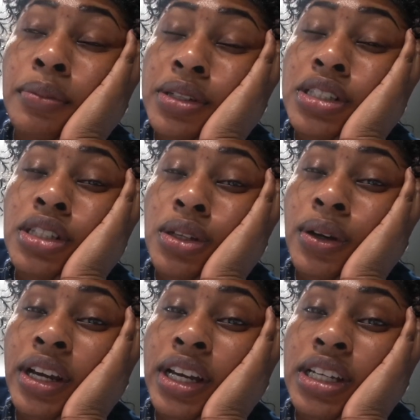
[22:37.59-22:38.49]
But see you
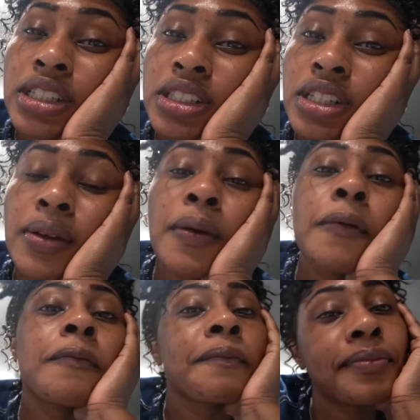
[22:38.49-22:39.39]
guys
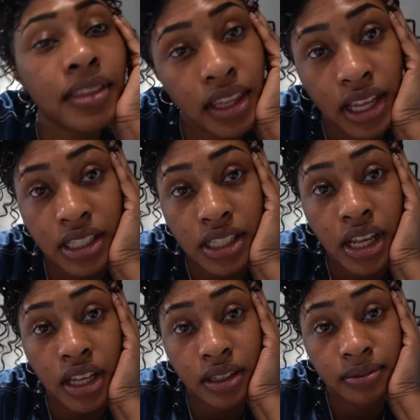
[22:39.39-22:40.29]
next
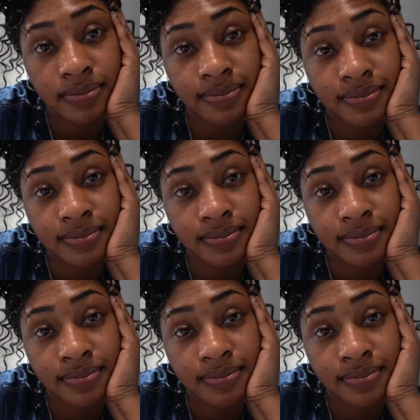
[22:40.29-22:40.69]
time.